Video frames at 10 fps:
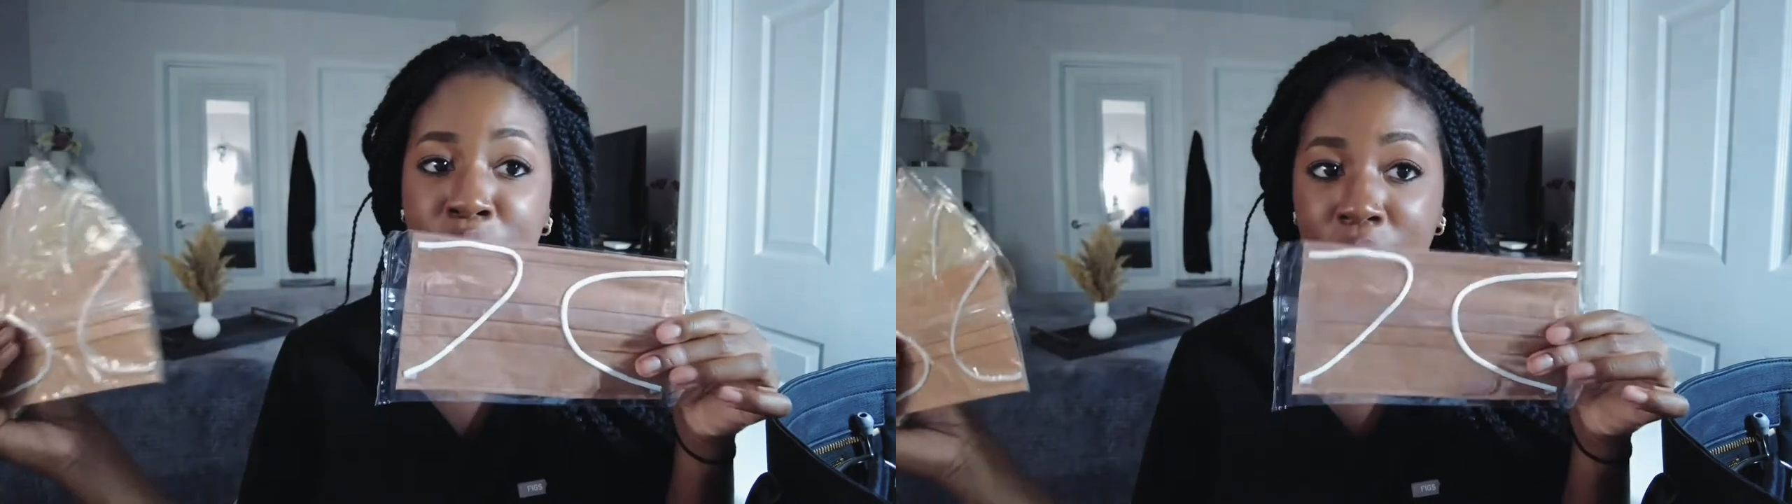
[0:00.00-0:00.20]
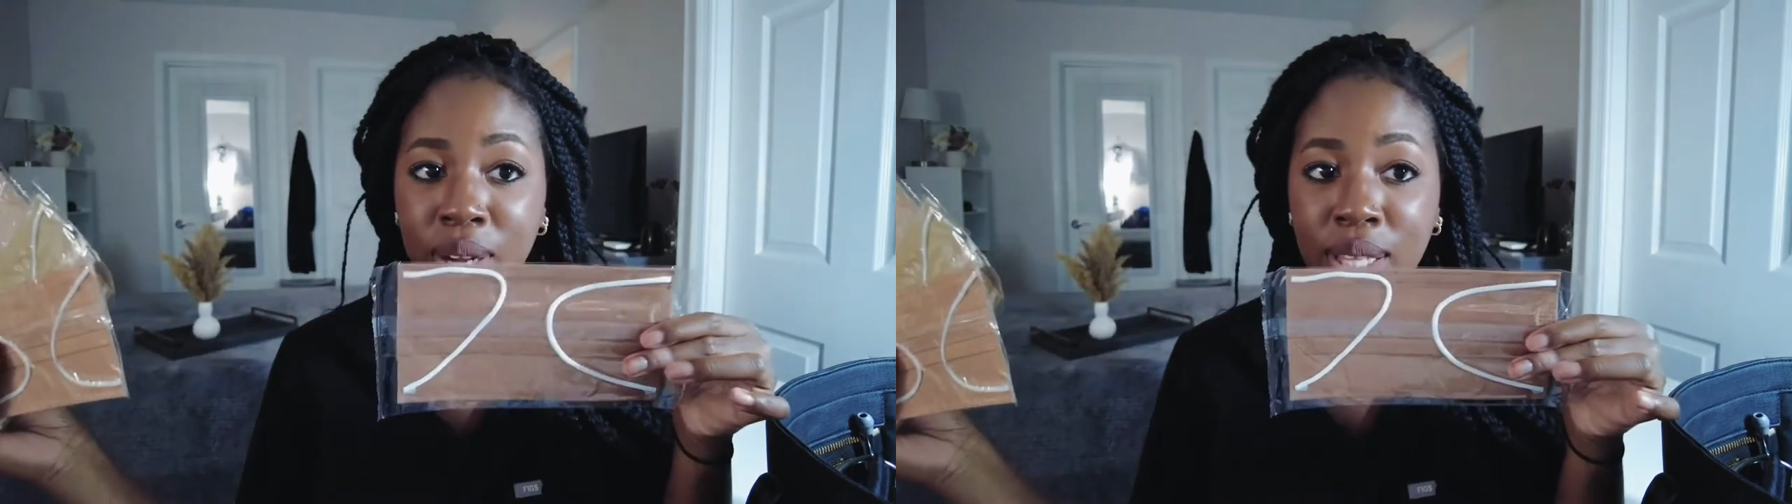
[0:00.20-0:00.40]

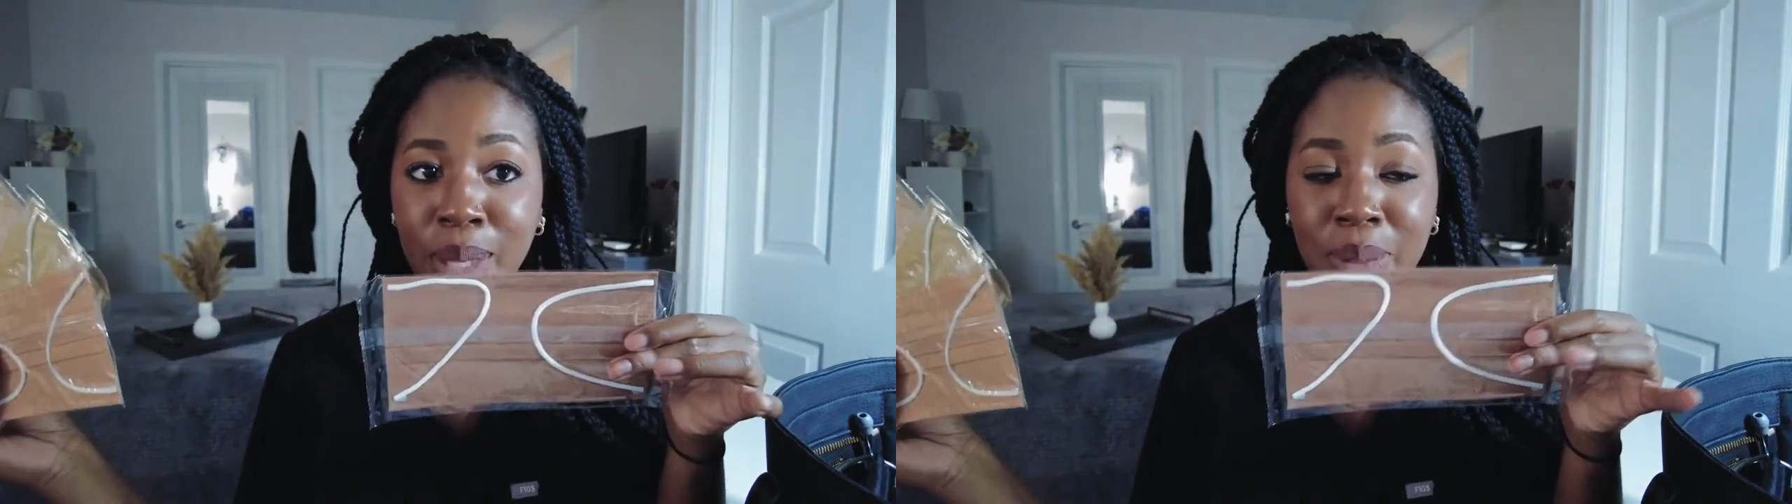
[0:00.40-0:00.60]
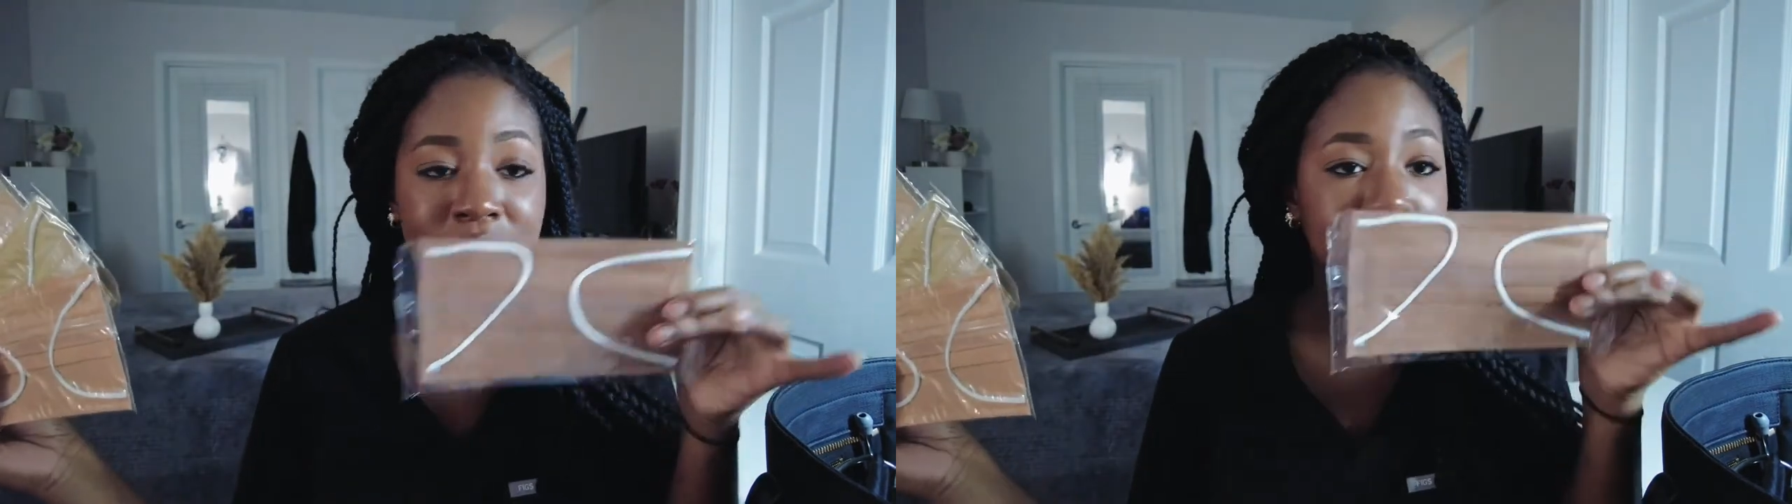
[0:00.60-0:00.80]

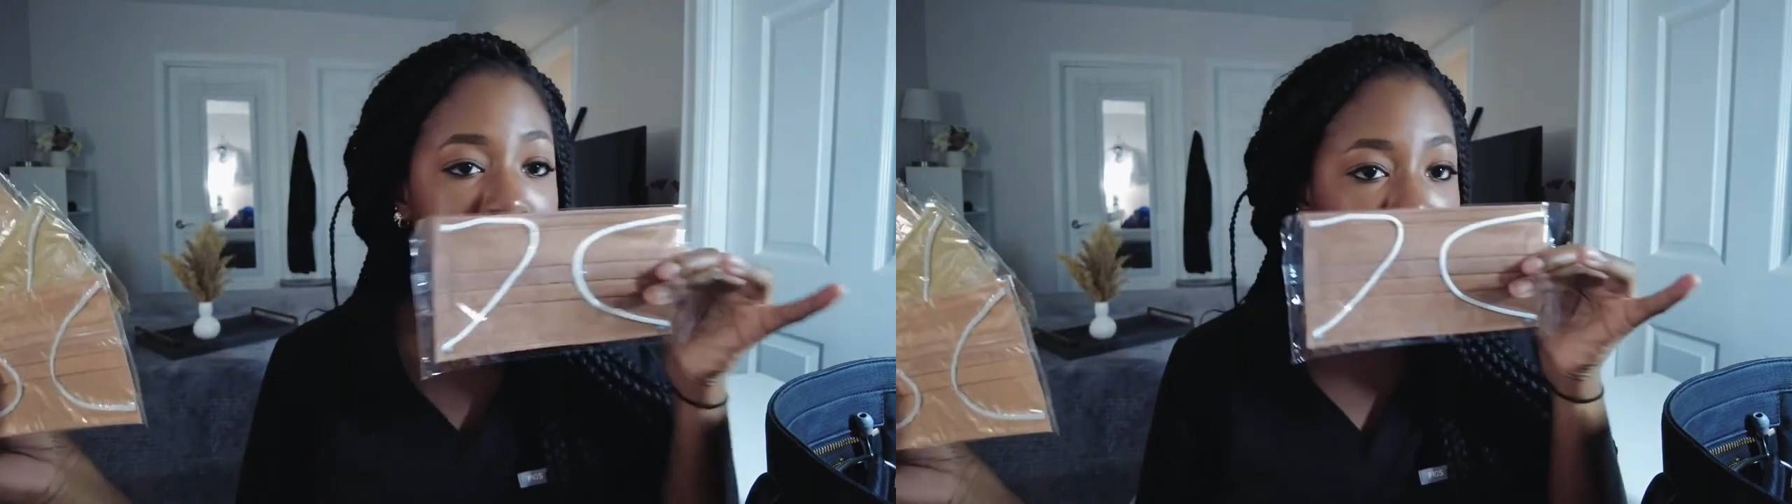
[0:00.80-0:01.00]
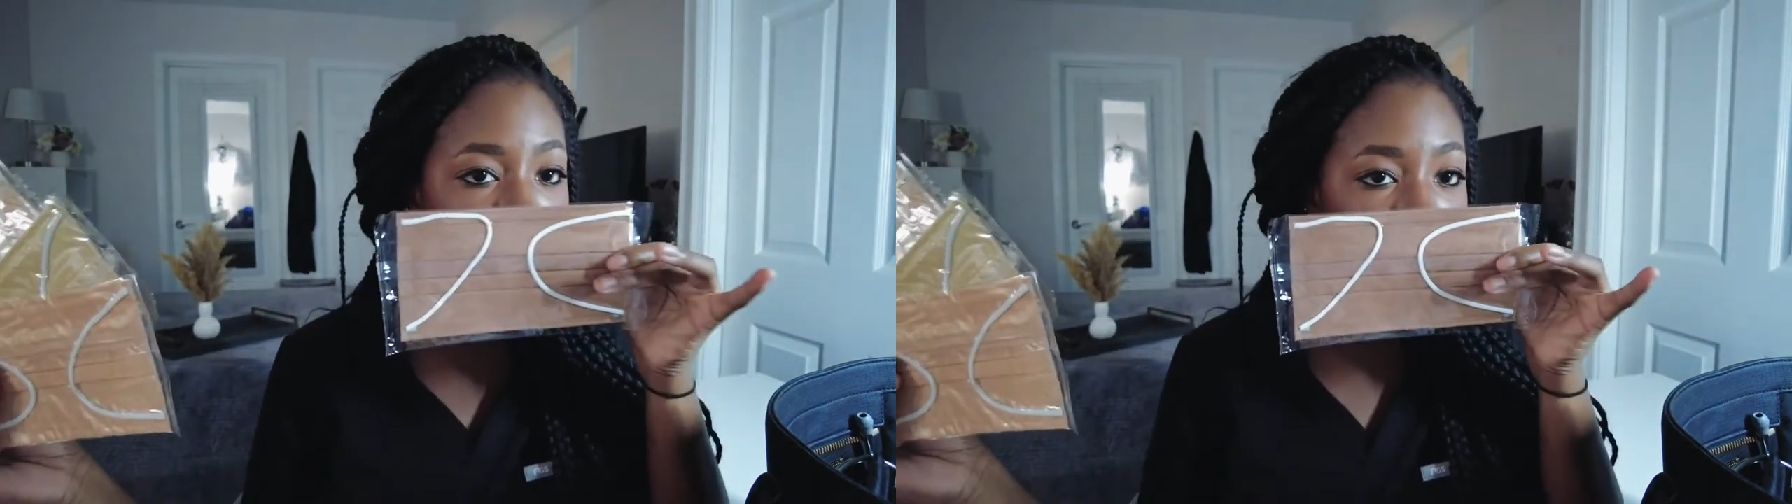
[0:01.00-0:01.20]
currently because
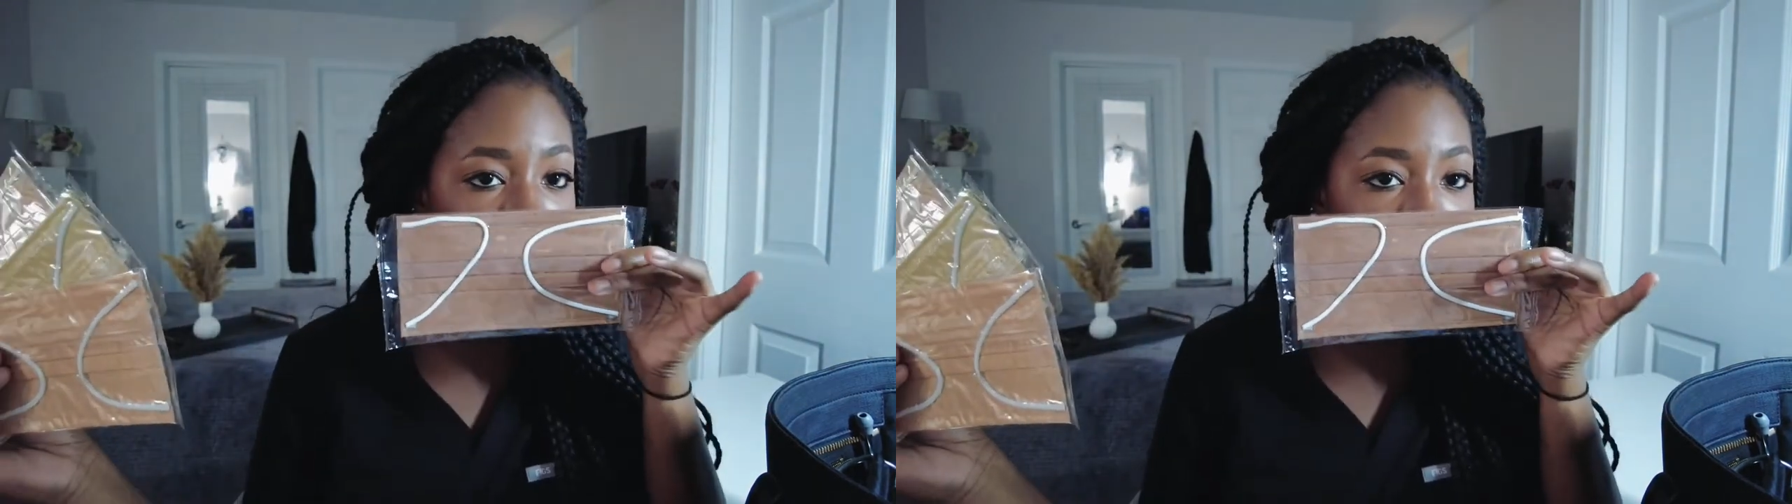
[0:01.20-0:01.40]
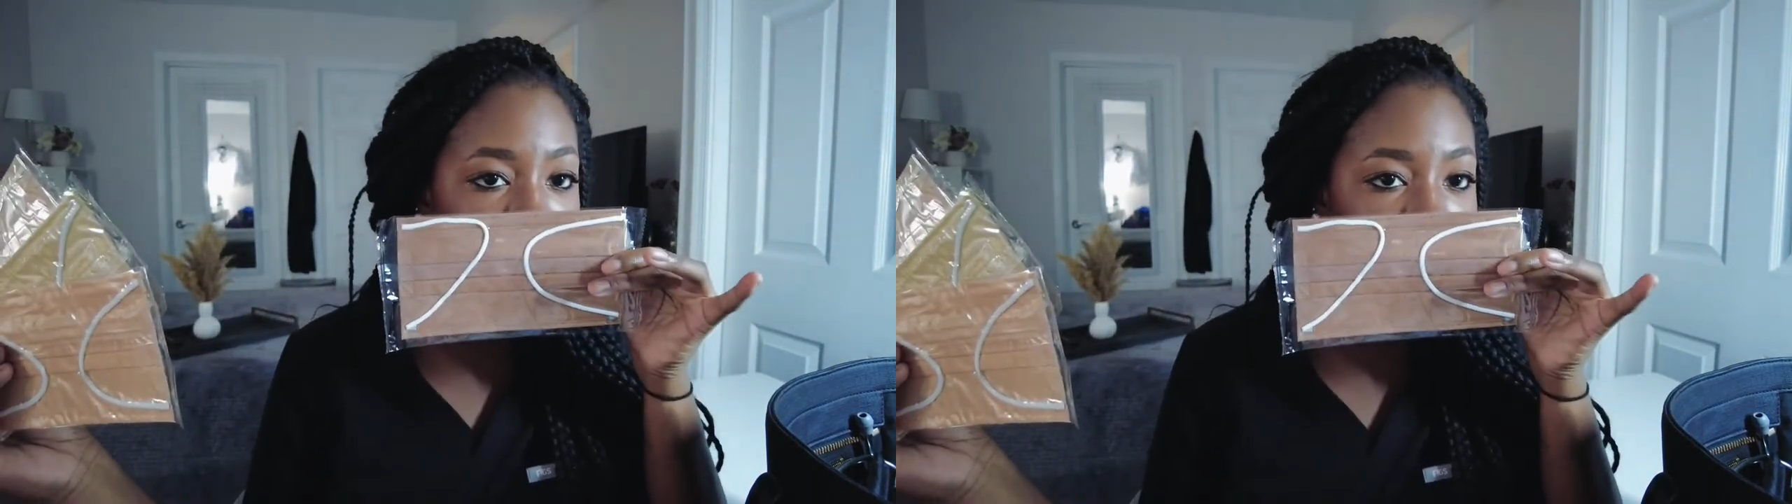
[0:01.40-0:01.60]
this is the one
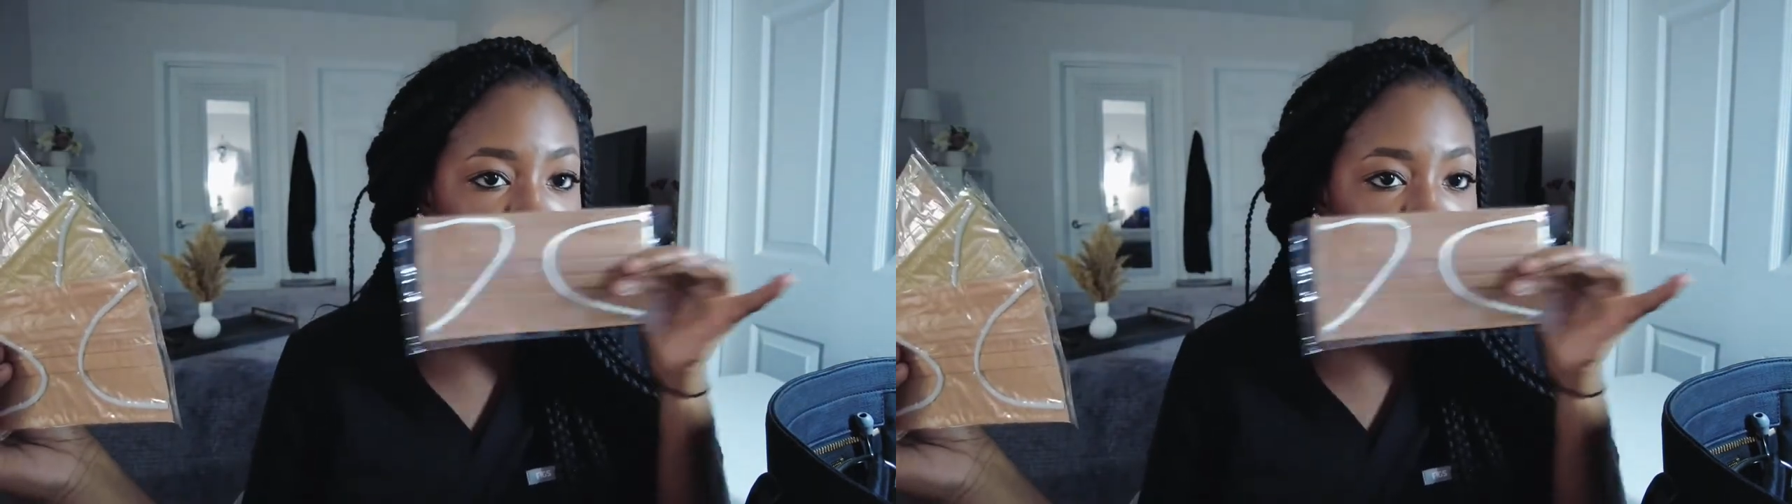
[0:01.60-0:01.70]
that matches